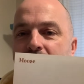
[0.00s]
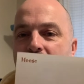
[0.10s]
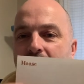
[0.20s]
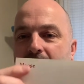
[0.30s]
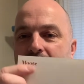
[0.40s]

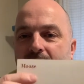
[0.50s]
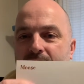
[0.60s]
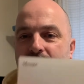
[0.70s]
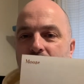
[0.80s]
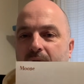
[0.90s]
And
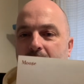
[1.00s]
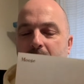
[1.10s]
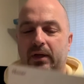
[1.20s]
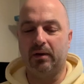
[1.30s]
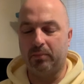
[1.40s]
still write a
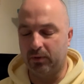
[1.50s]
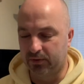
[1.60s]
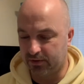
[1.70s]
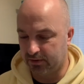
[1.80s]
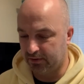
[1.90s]
bit about
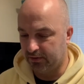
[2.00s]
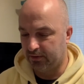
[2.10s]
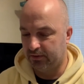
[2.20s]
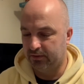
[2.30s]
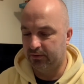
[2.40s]

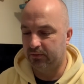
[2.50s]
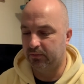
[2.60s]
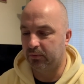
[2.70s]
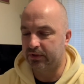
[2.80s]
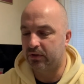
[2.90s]
what's